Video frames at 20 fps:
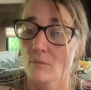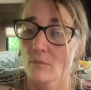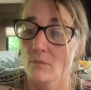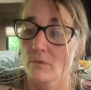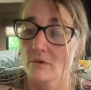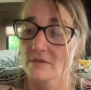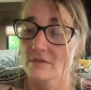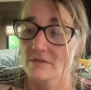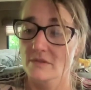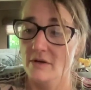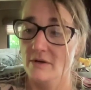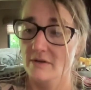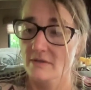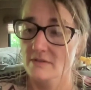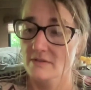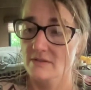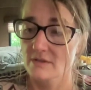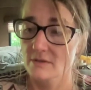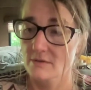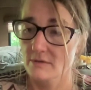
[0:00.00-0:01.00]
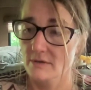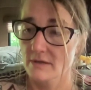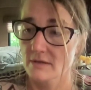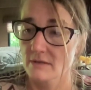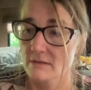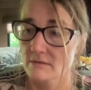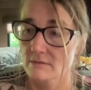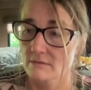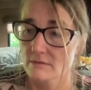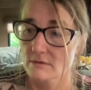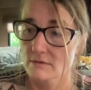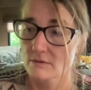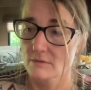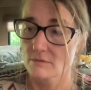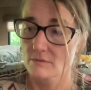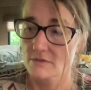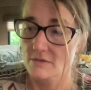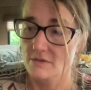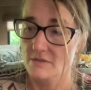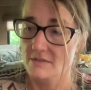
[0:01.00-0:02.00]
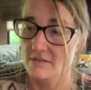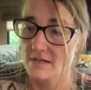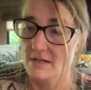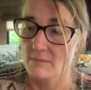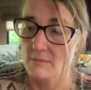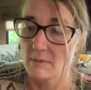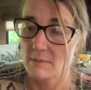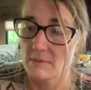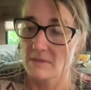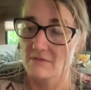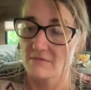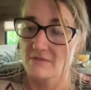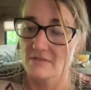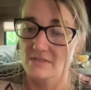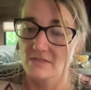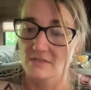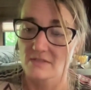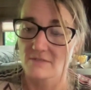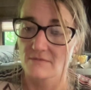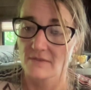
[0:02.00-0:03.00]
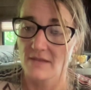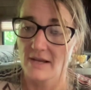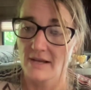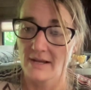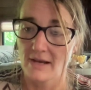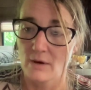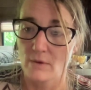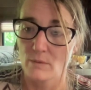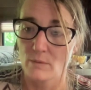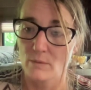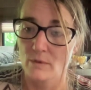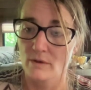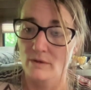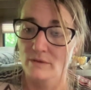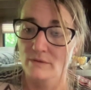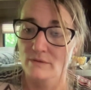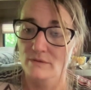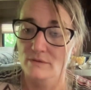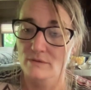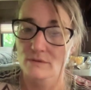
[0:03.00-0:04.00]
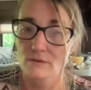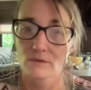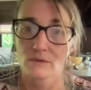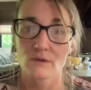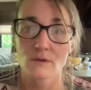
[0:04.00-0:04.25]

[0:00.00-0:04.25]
We'll start considering, start studying maybe the physics of light, how it works,